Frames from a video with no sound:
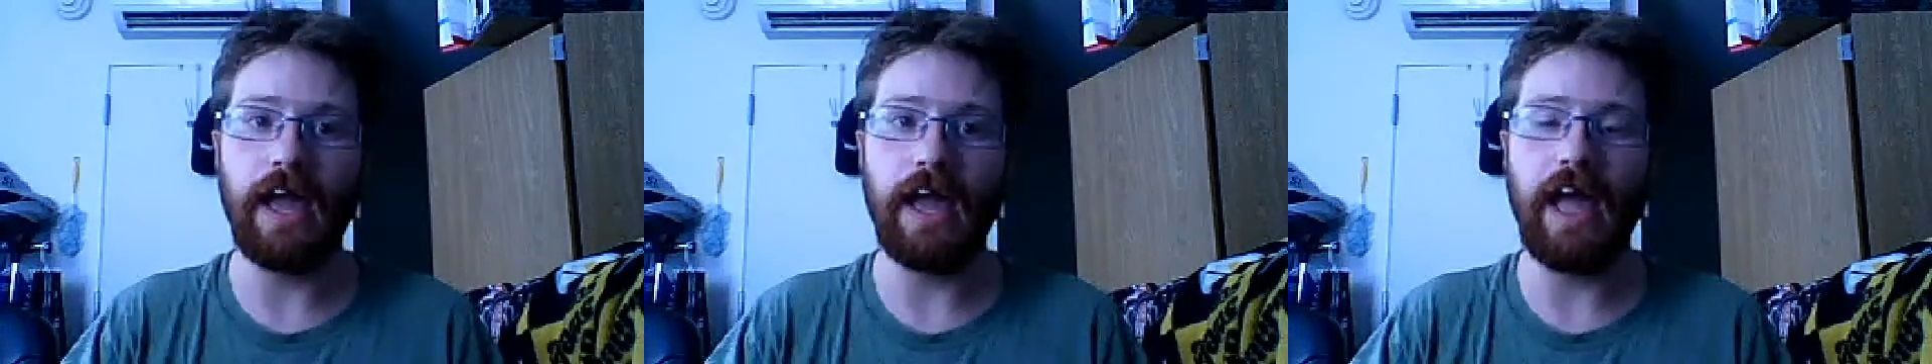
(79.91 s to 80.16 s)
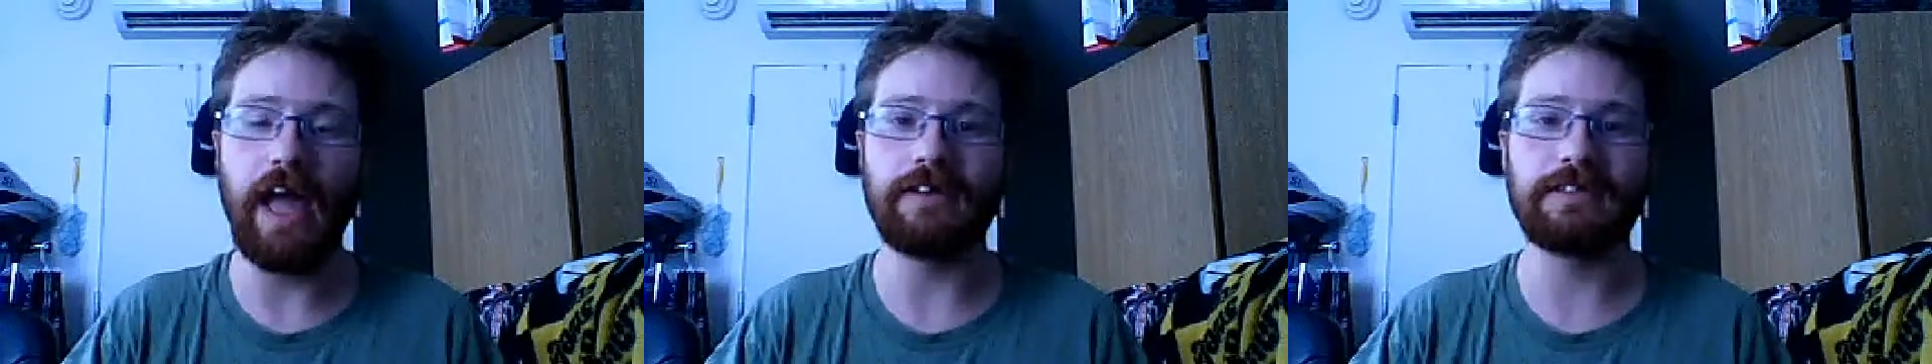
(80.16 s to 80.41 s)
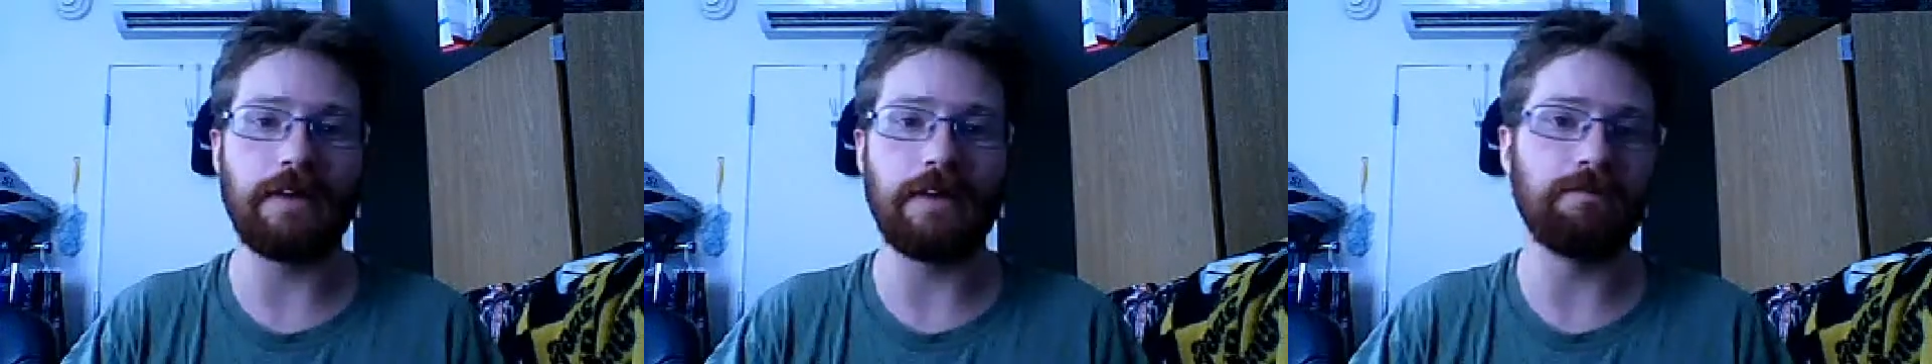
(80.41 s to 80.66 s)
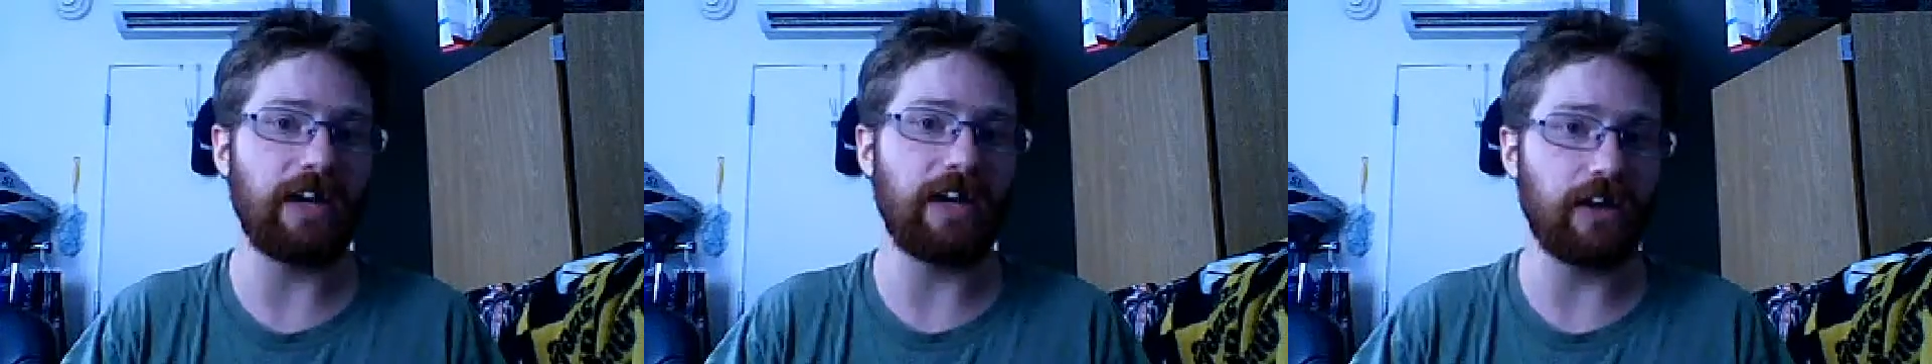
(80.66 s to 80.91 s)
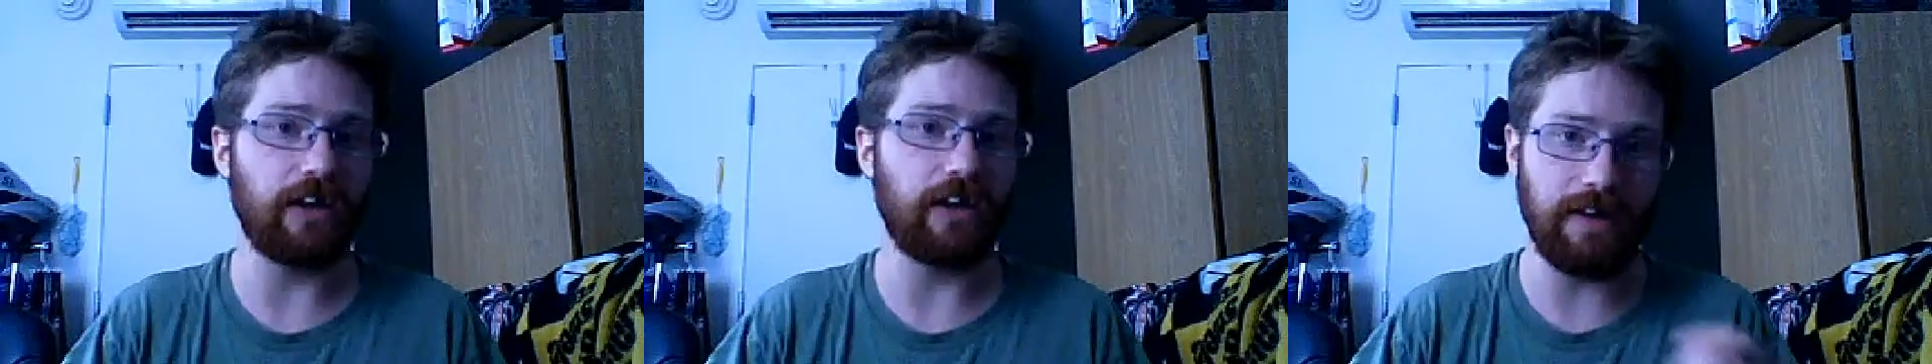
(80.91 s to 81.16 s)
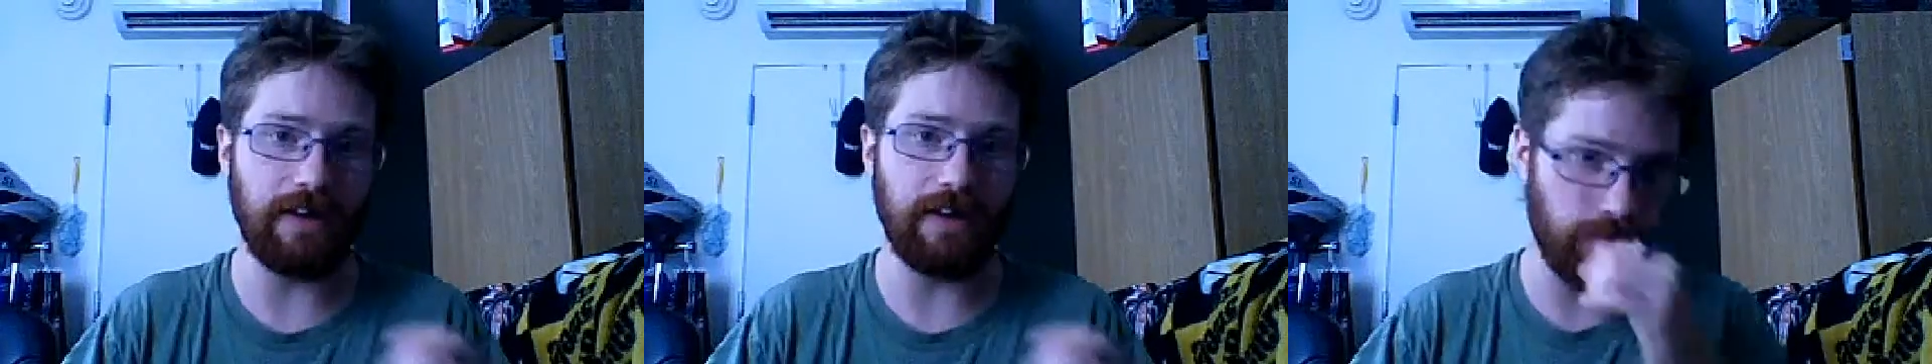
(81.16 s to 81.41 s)
and some very
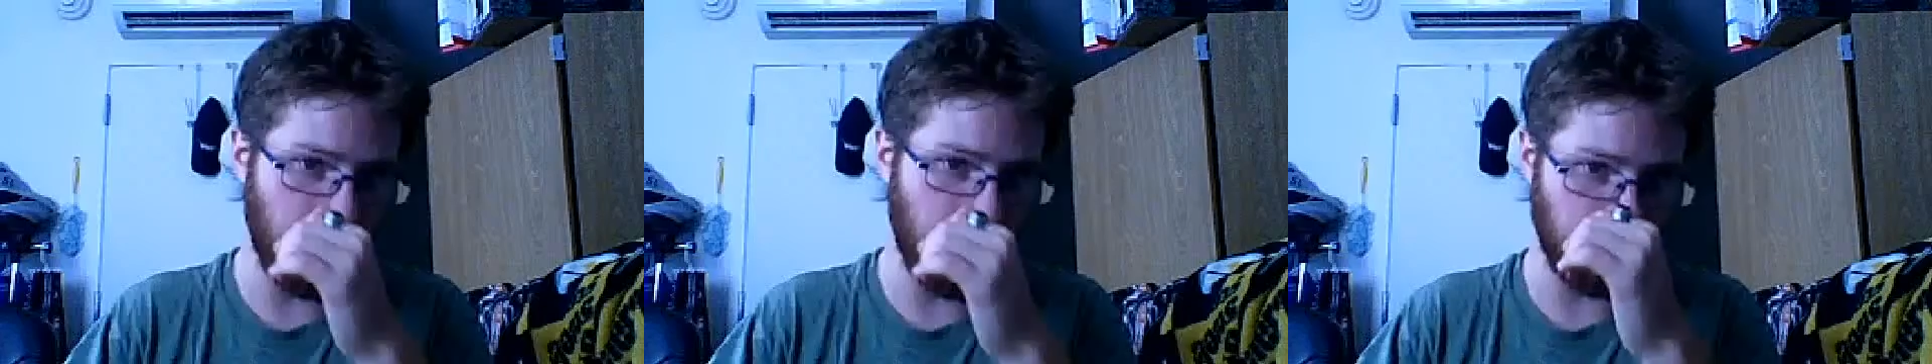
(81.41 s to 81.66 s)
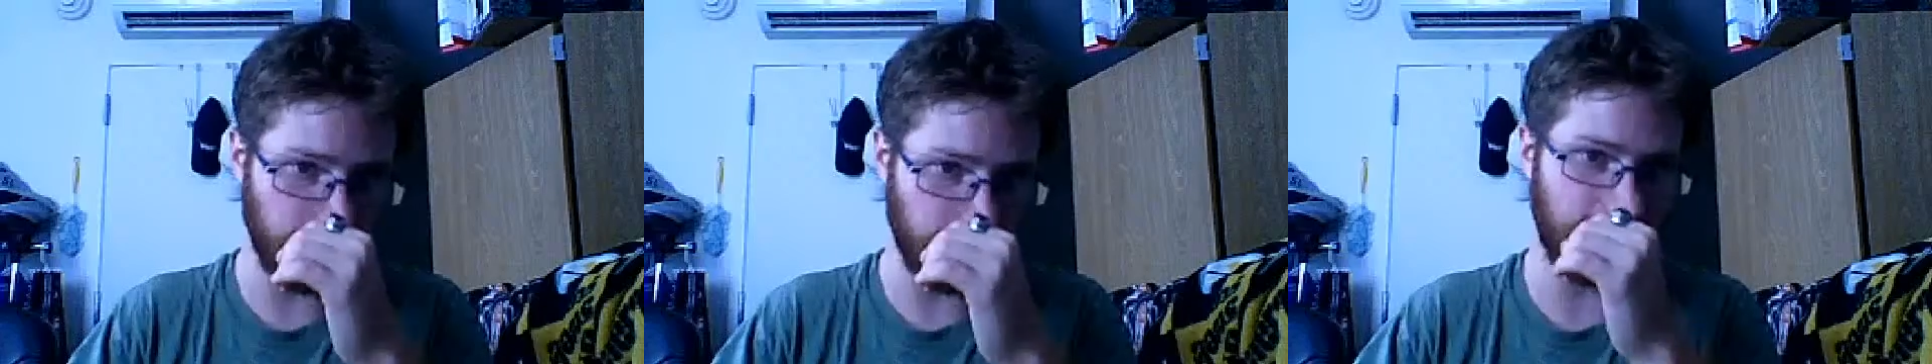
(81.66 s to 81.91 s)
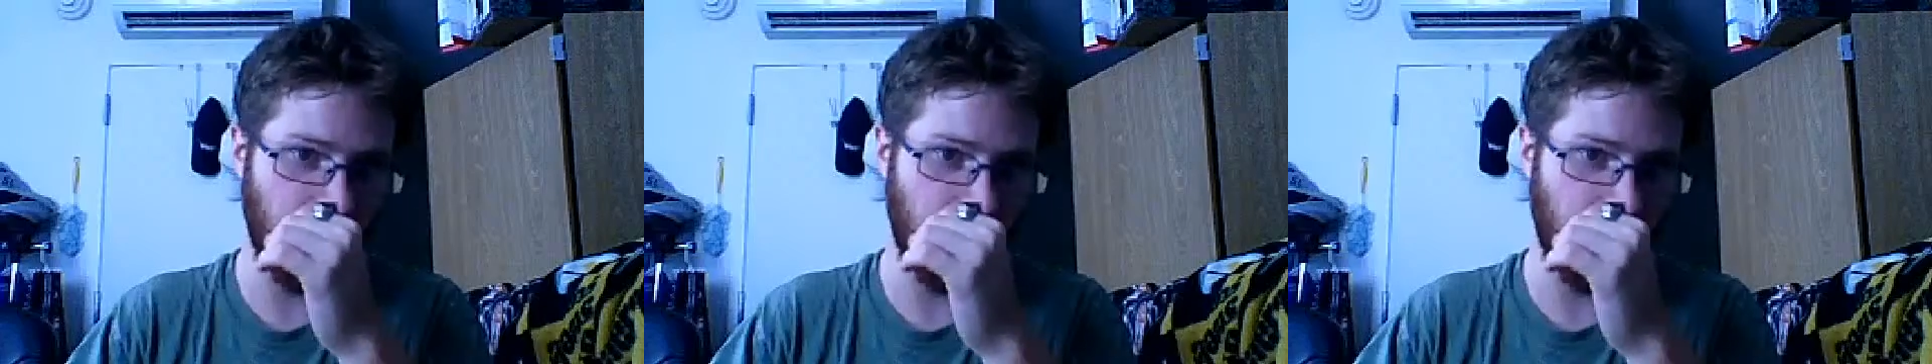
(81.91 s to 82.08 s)
influential